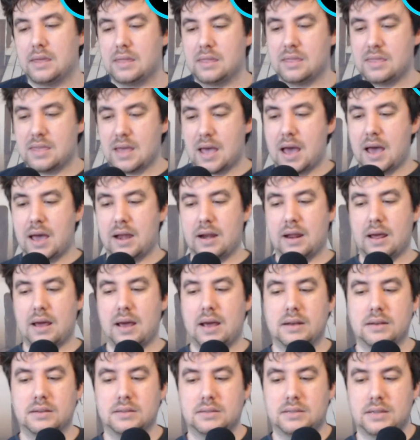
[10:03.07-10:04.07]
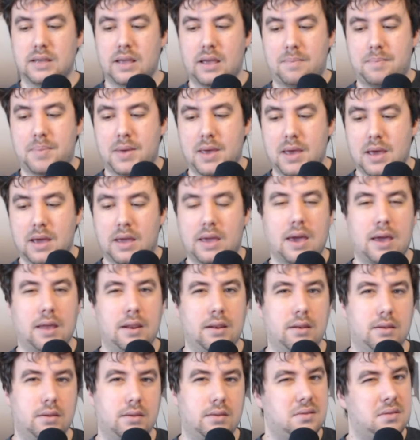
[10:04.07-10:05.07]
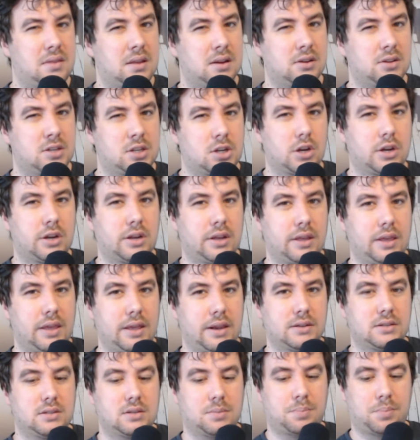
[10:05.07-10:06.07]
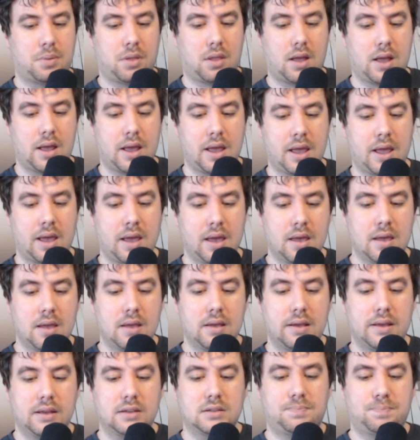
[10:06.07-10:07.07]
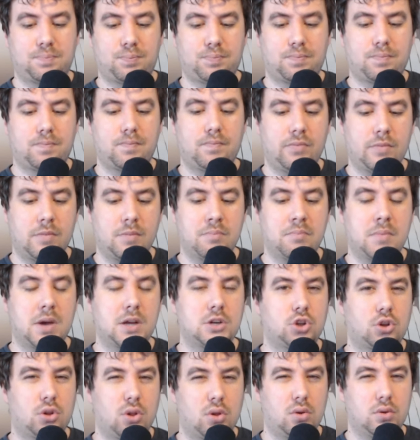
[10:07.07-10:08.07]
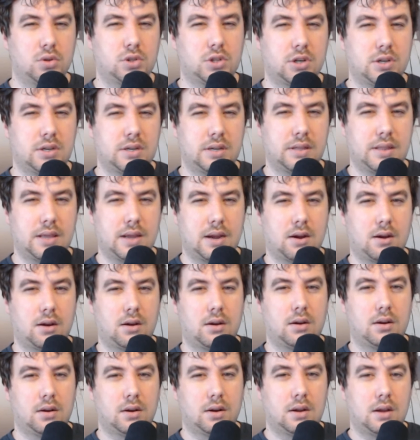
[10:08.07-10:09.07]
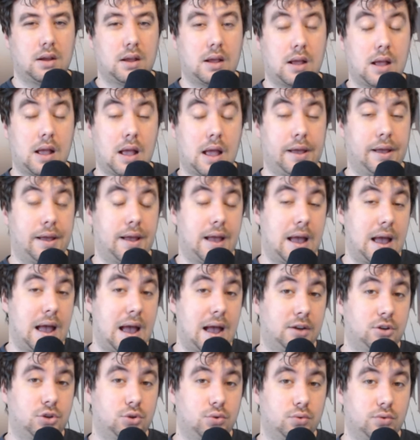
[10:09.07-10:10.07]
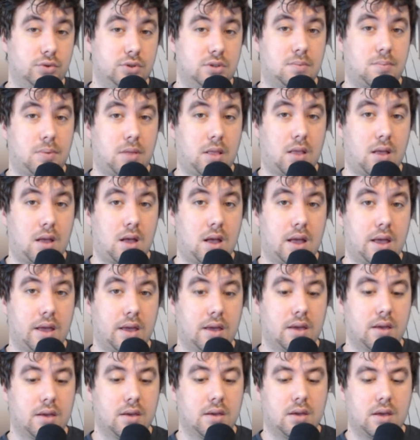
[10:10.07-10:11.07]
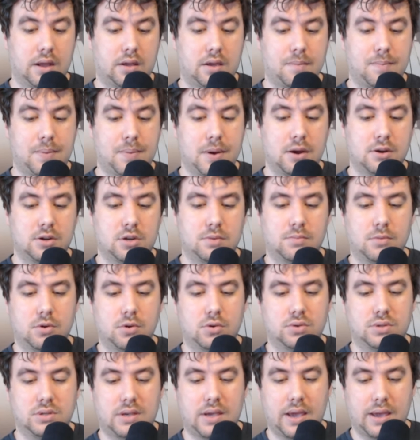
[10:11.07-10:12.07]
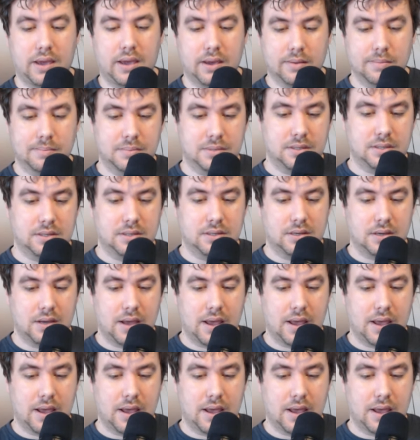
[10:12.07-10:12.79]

that as a pick, and their circulating supply is much closer to their uh, actual supply compared to most games.